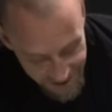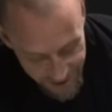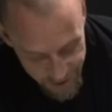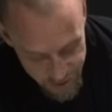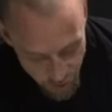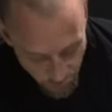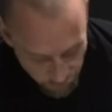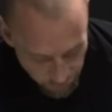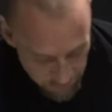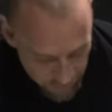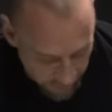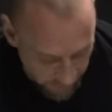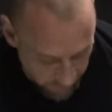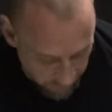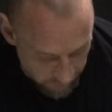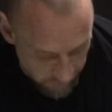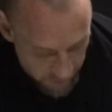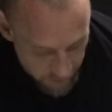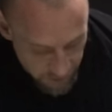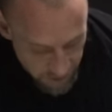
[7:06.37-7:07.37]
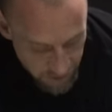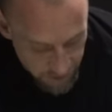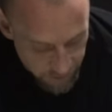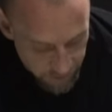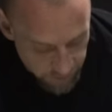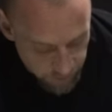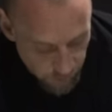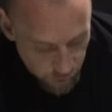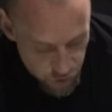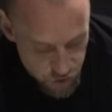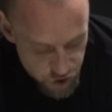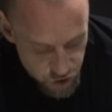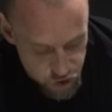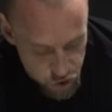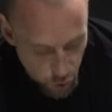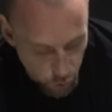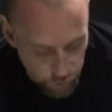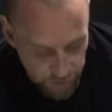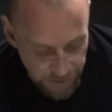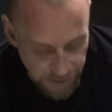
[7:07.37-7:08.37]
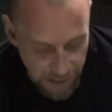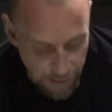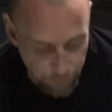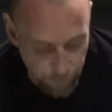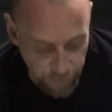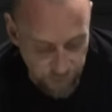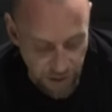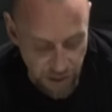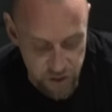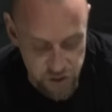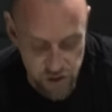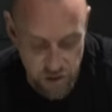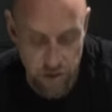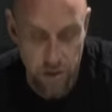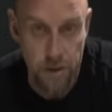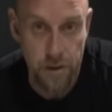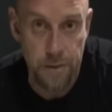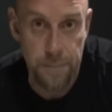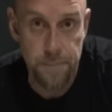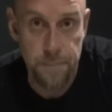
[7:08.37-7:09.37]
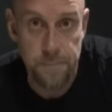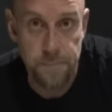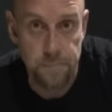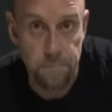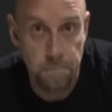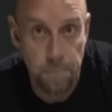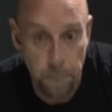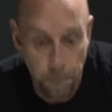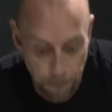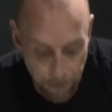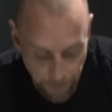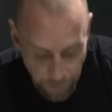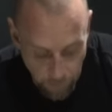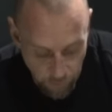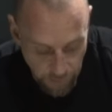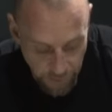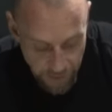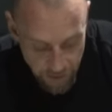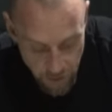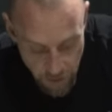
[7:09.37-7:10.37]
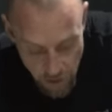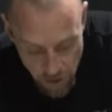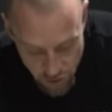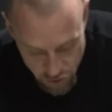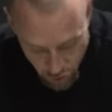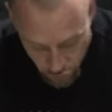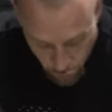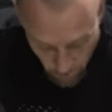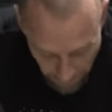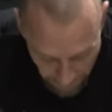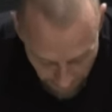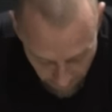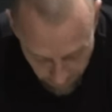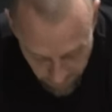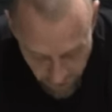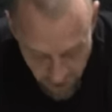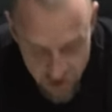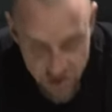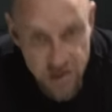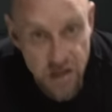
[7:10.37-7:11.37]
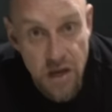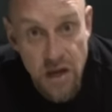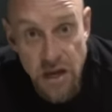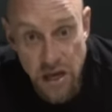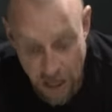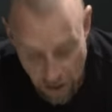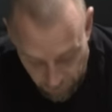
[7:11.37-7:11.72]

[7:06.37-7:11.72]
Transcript: So from here, there's the choking application. Okay, so you have this.